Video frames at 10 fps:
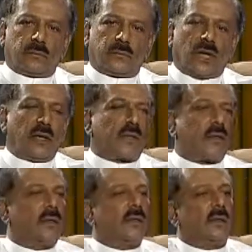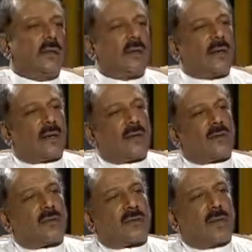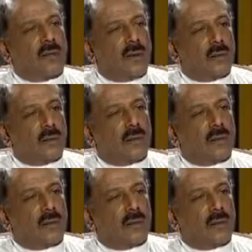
shelter that has come up.